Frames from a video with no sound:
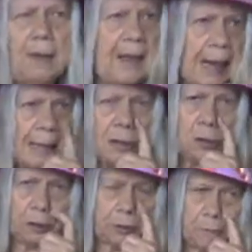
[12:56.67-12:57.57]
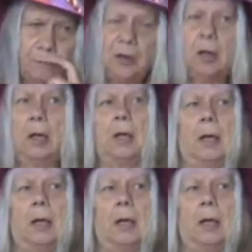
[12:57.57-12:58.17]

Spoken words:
that is going too far.